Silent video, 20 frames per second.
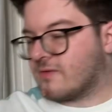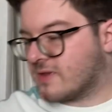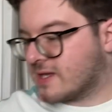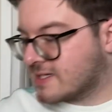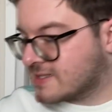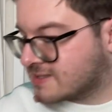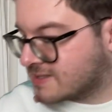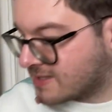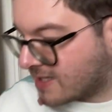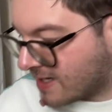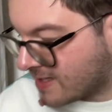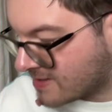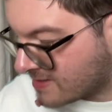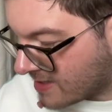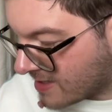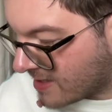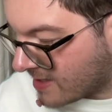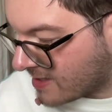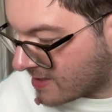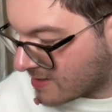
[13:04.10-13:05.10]
this says
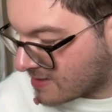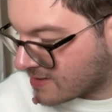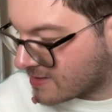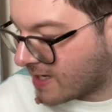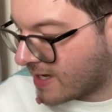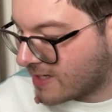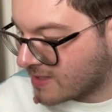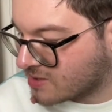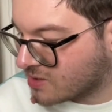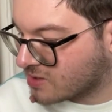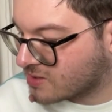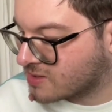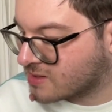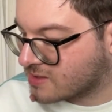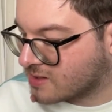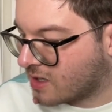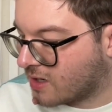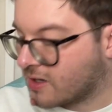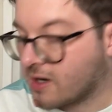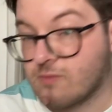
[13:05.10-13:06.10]
it is ASOS
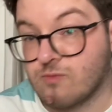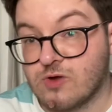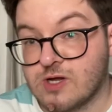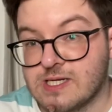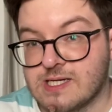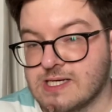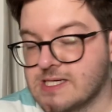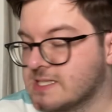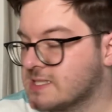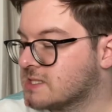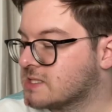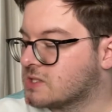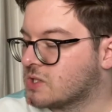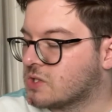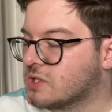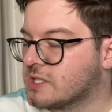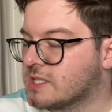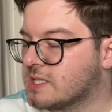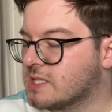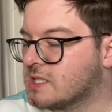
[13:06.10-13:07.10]
Design. I'm reading it.
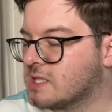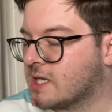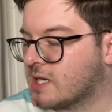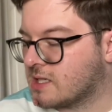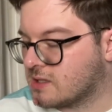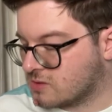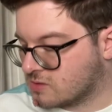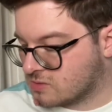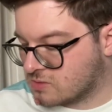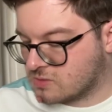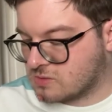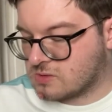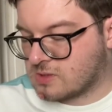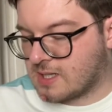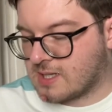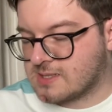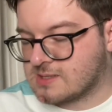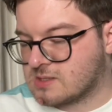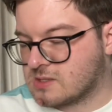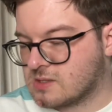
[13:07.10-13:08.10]
Sorry. Oh,
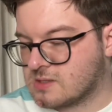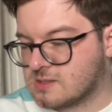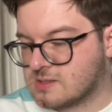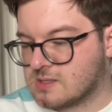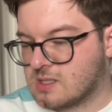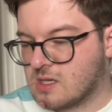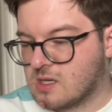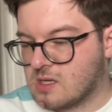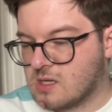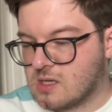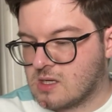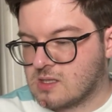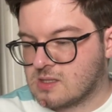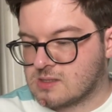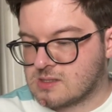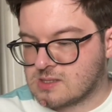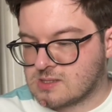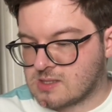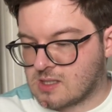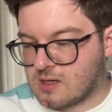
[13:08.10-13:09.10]
ASOS
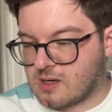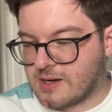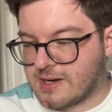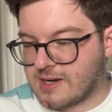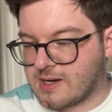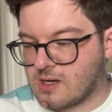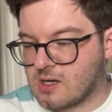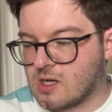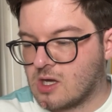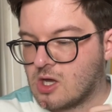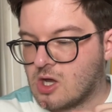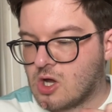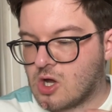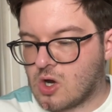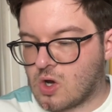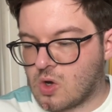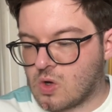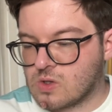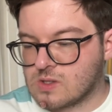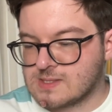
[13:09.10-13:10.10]
Design
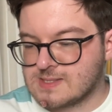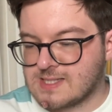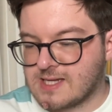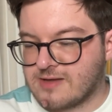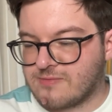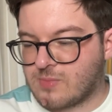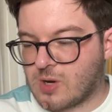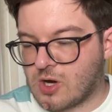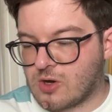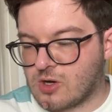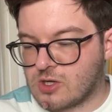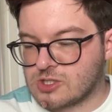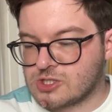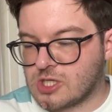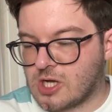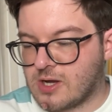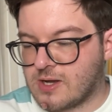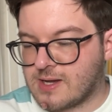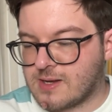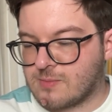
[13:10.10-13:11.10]
long sleeve polo
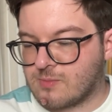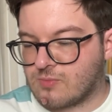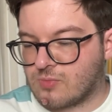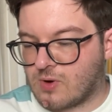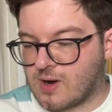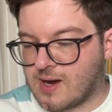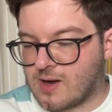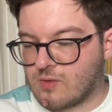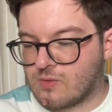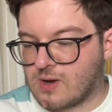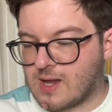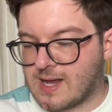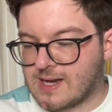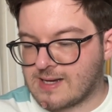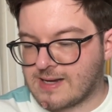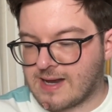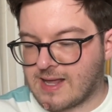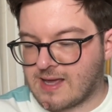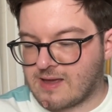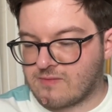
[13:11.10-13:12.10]
shirt in brown
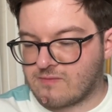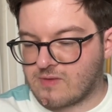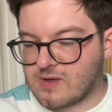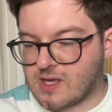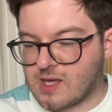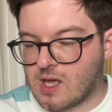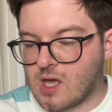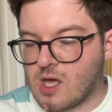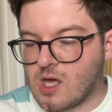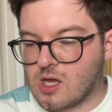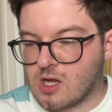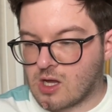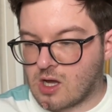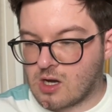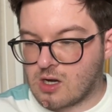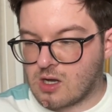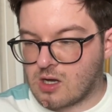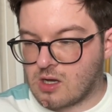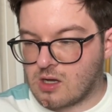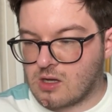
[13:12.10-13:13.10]
and navy
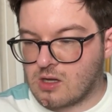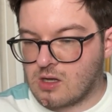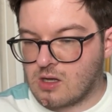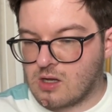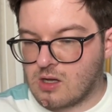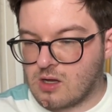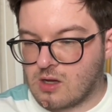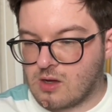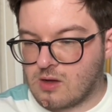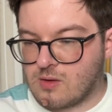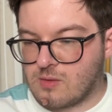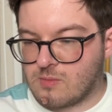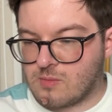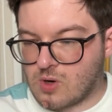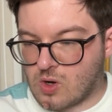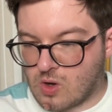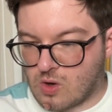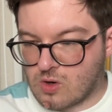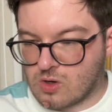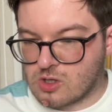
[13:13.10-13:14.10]
color
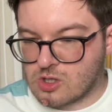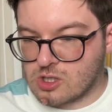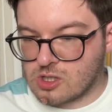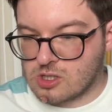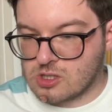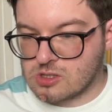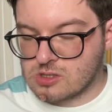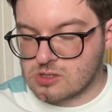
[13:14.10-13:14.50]
block.